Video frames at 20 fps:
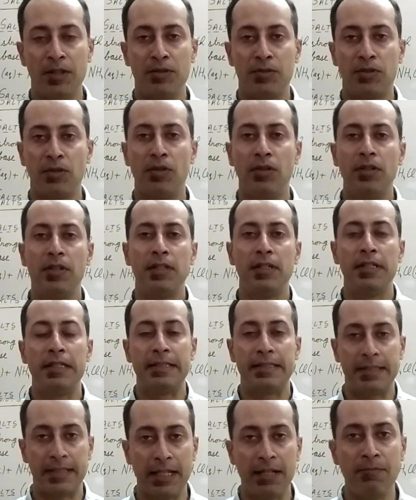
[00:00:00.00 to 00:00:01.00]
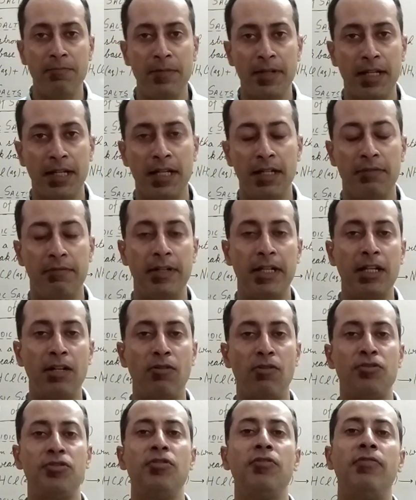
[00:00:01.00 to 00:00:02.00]
So same way, we can
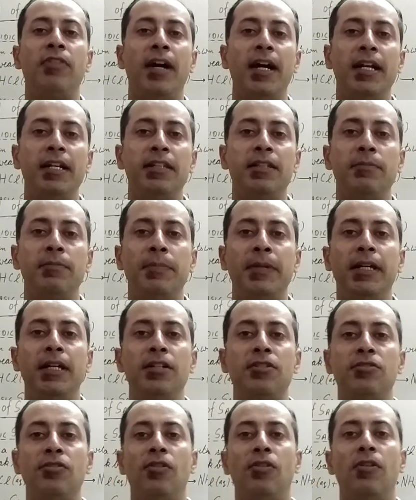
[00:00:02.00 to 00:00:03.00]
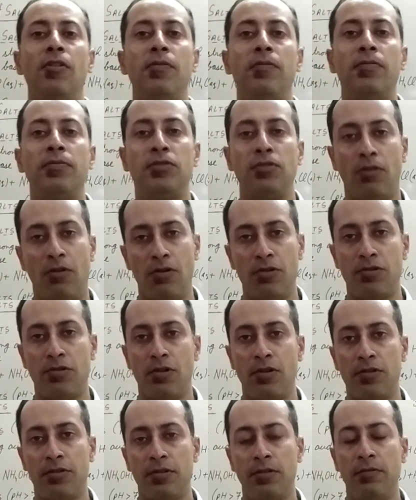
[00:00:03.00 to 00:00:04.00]
also find the pH of salts
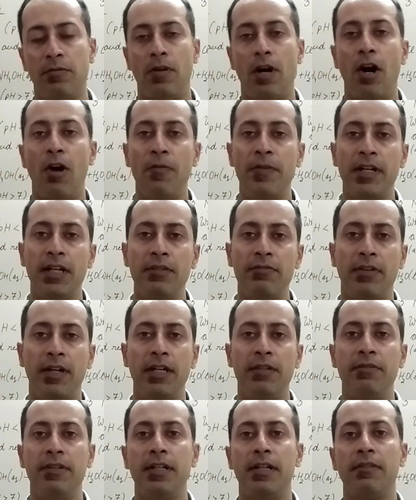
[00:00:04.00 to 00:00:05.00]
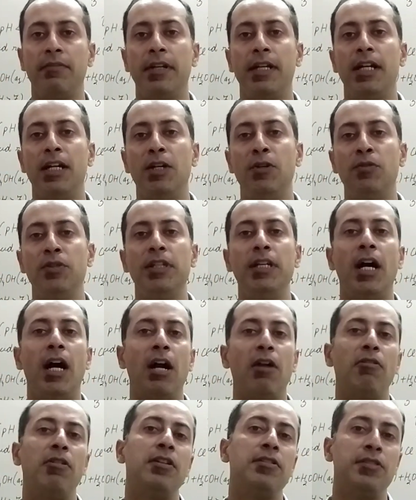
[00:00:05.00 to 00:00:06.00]
also. How we can find? We can do the
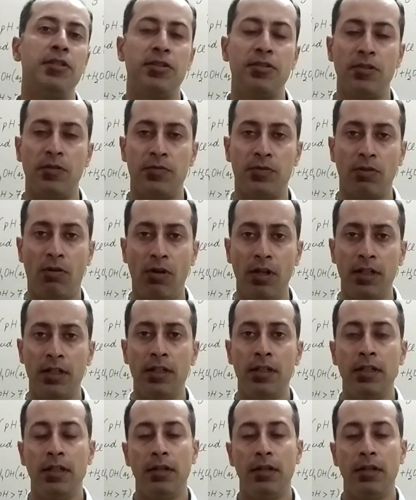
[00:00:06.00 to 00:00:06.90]
hydrolysis of salt.